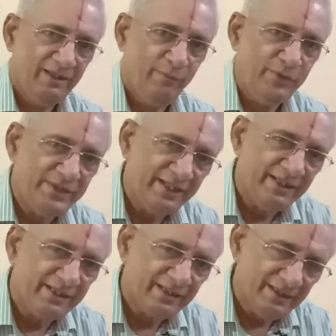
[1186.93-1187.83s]
The music
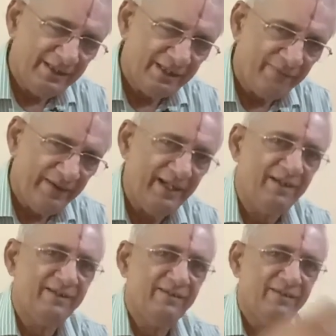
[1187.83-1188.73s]
is a
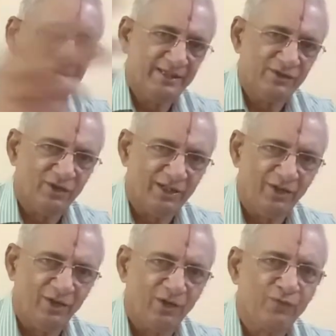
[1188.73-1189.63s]
field which has got a
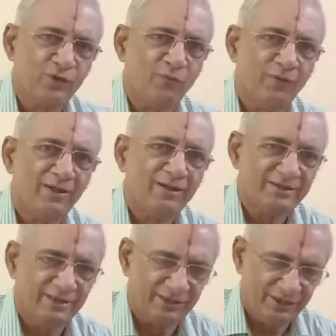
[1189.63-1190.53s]
lot of scope for
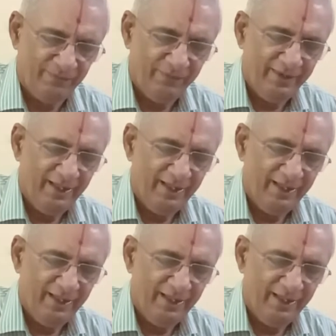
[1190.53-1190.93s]
research.